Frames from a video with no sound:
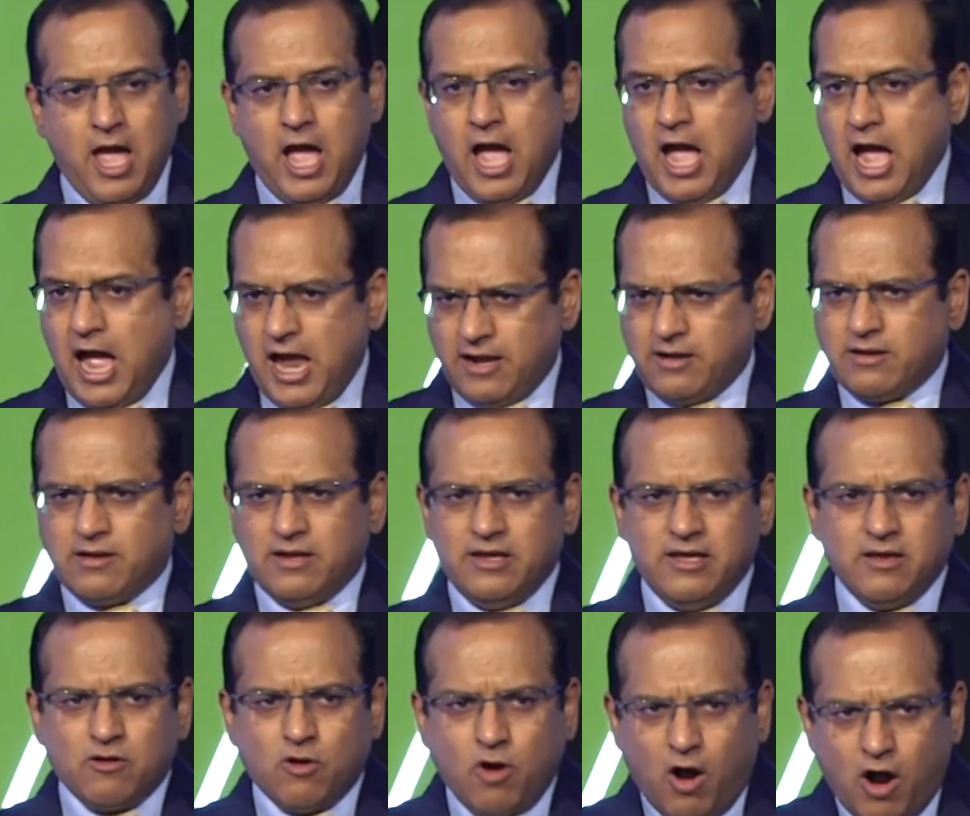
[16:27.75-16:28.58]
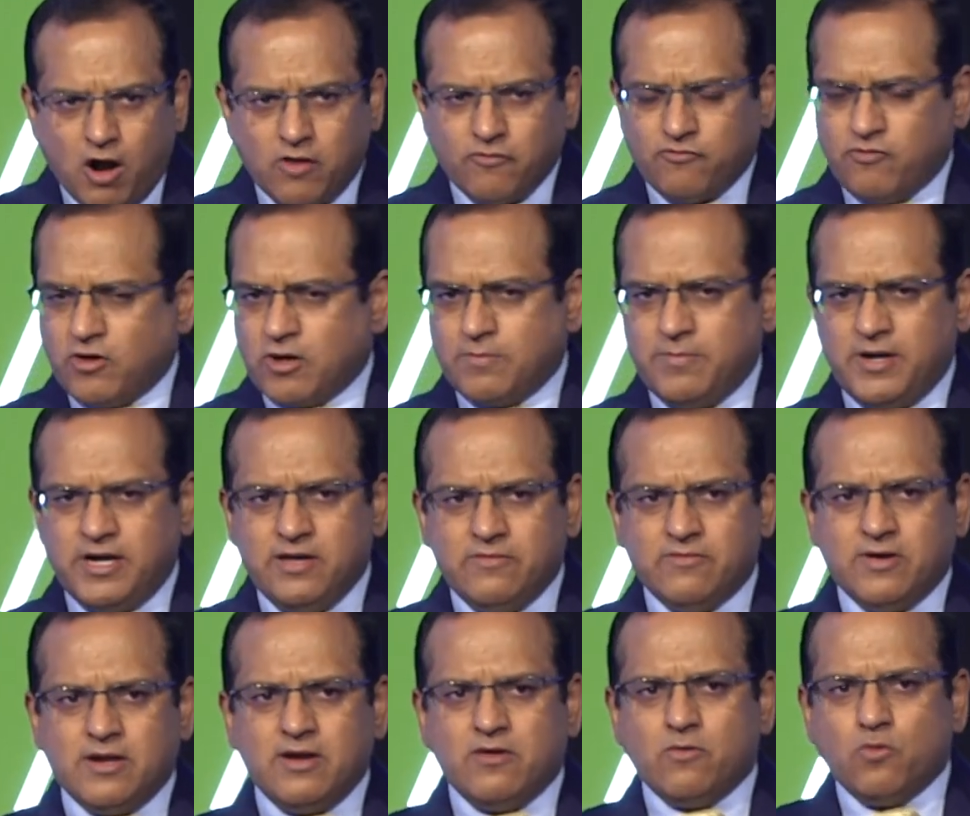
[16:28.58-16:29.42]
And God forbid,
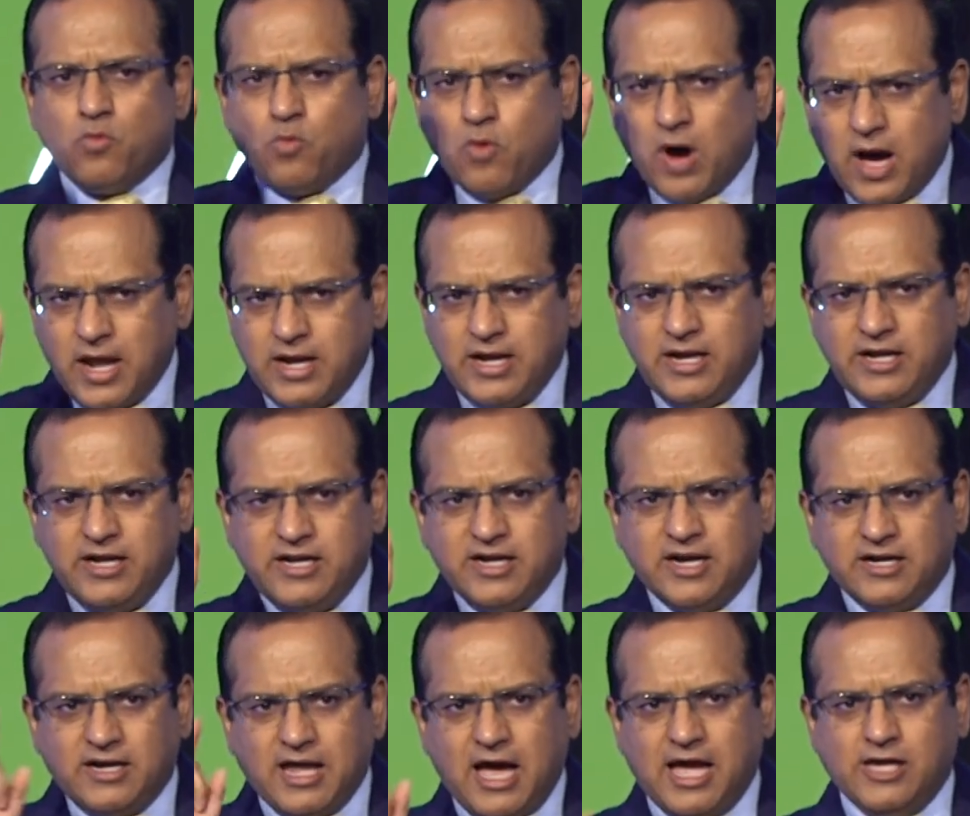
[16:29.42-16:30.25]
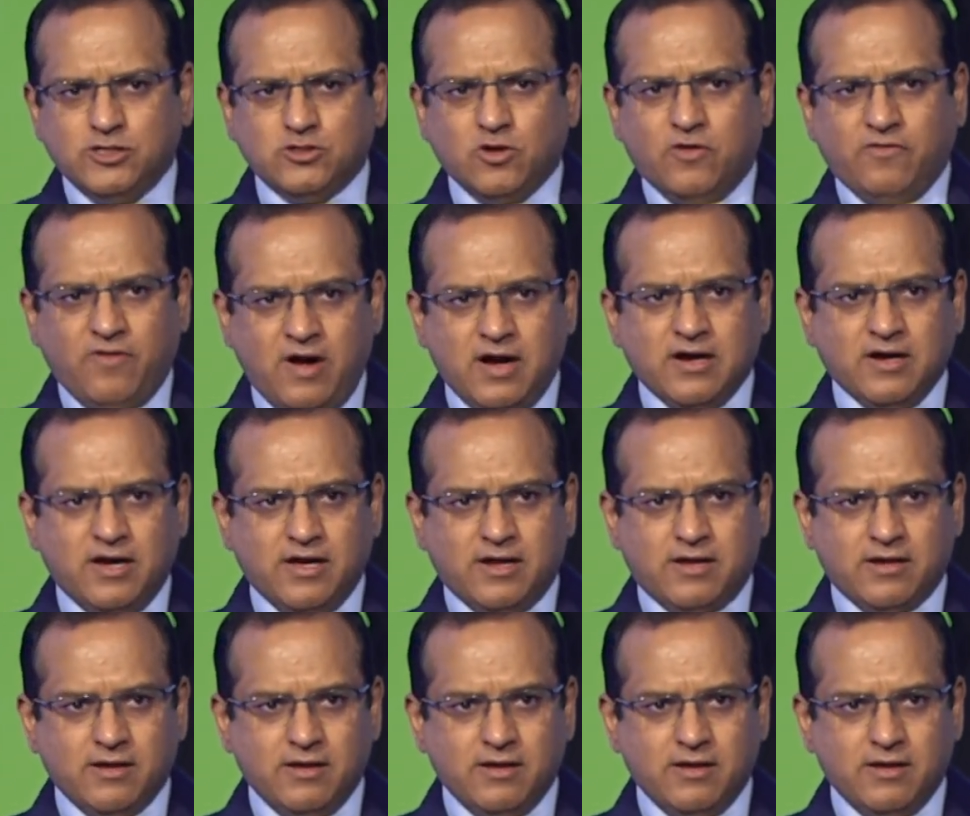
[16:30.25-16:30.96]
even if one Indian dies of hunger,